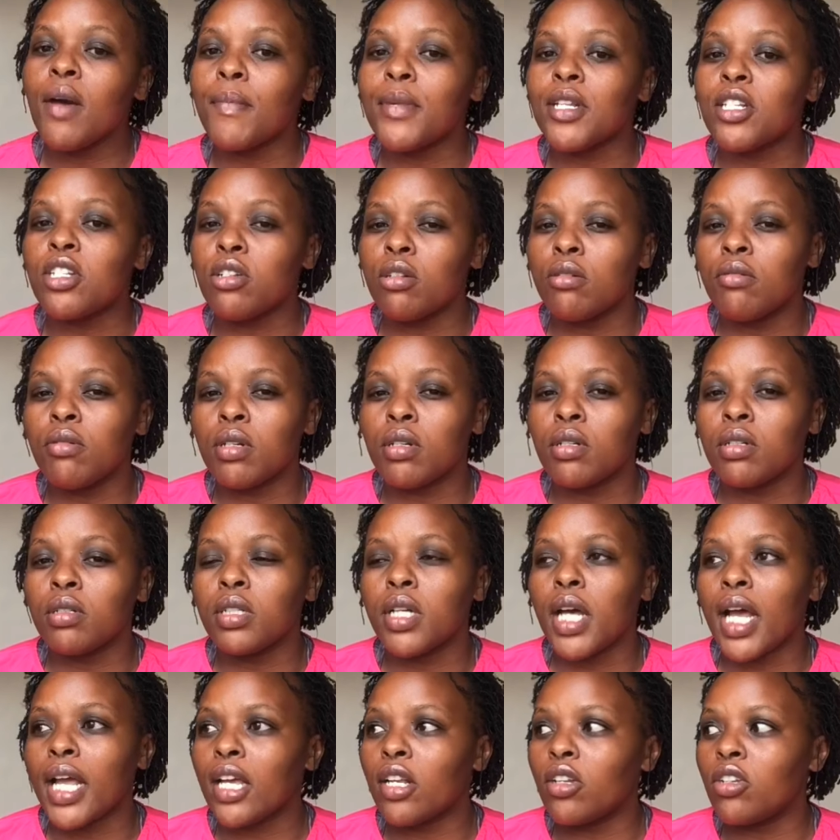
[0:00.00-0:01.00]
material,
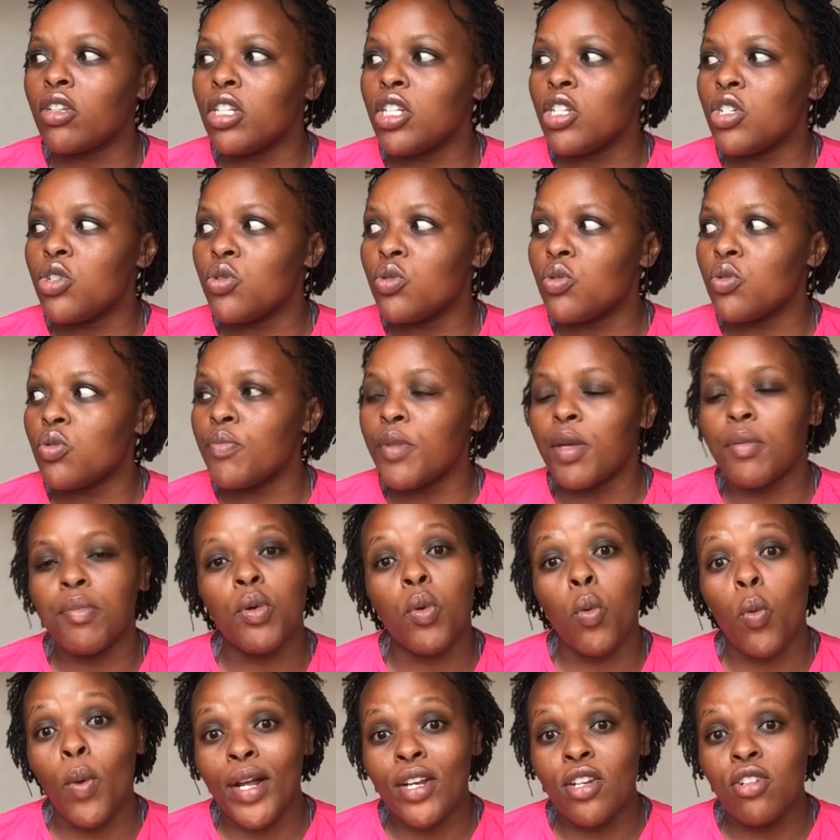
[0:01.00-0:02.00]
I can only do maybe
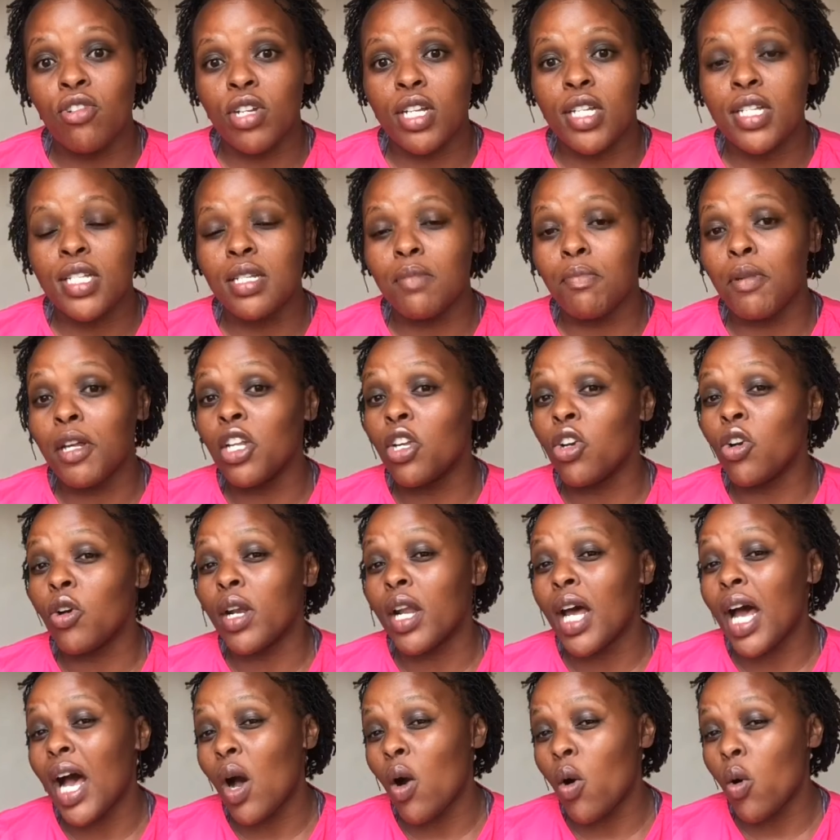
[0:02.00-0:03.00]
1 dress, depending
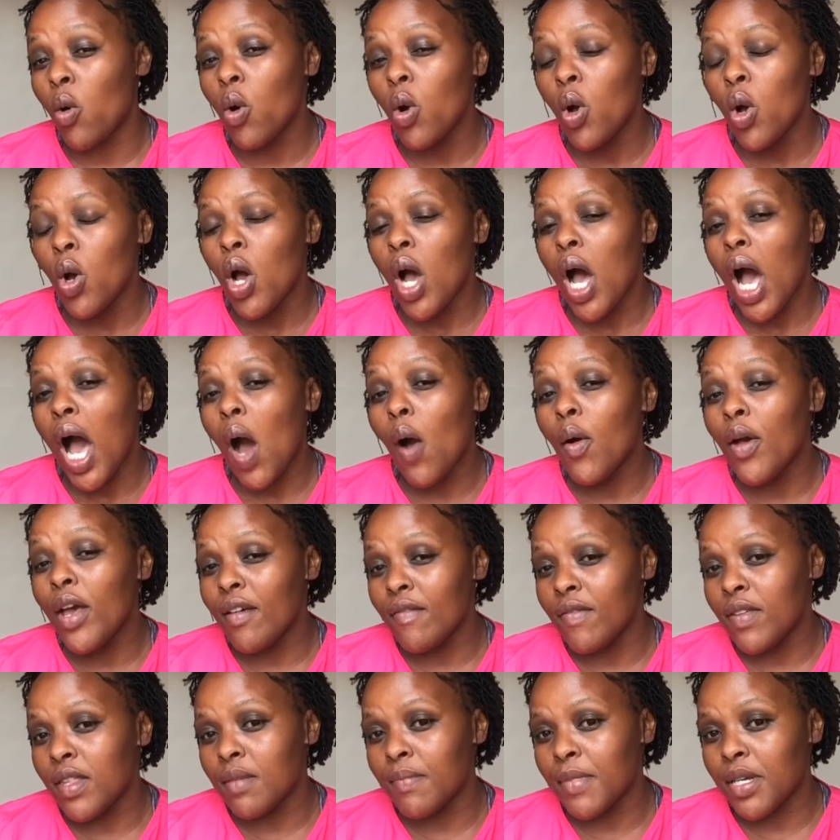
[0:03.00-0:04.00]
on how
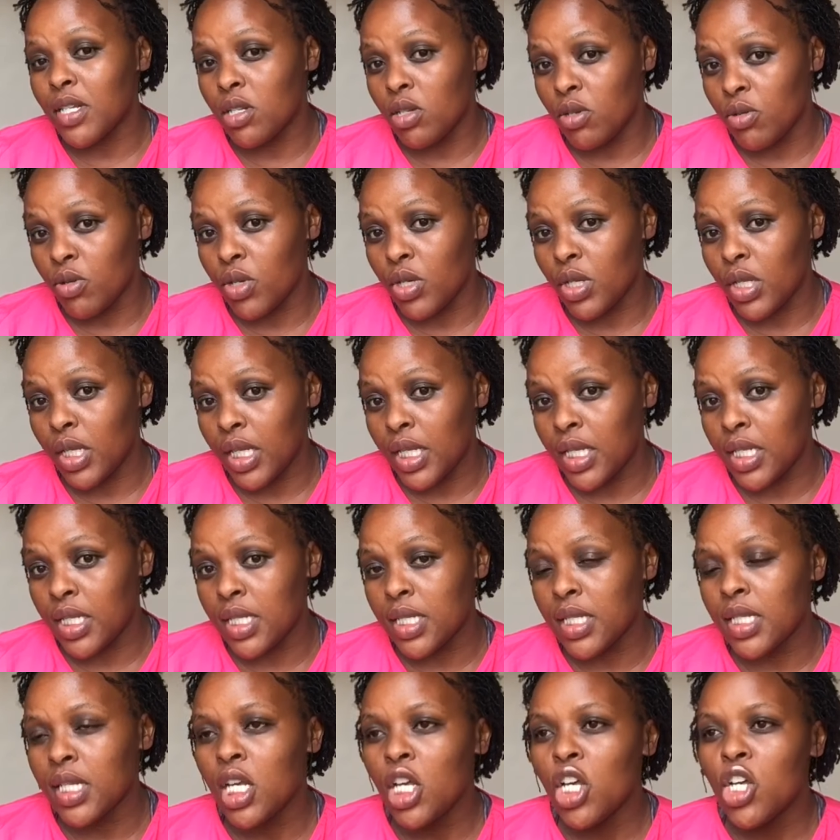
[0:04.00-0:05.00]
heavy the material is.